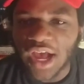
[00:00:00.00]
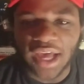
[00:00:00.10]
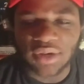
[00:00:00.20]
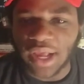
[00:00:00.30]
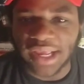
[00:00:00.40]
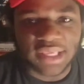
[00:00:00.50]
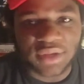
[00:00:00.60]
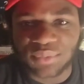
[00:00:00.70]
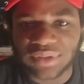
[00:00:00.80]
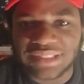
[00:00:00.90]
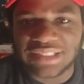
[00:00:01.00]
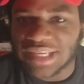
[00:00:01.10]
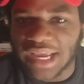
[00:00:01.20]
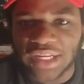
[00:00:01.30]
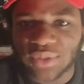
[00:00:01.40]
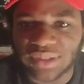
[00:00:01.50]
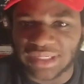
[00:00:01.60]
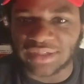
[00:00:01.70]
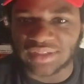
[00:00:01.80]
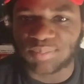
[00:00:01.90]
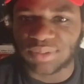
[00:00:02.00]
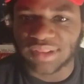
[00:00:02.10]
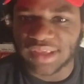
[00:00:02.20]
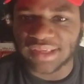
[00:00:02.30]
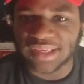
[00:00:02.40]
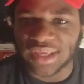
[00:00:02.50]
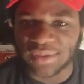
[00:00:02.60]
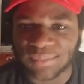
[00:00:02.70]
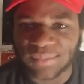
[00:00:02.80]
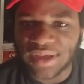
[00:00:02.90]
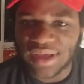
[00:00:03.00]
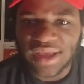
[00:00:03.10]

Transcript: I can't really see anyone else playing him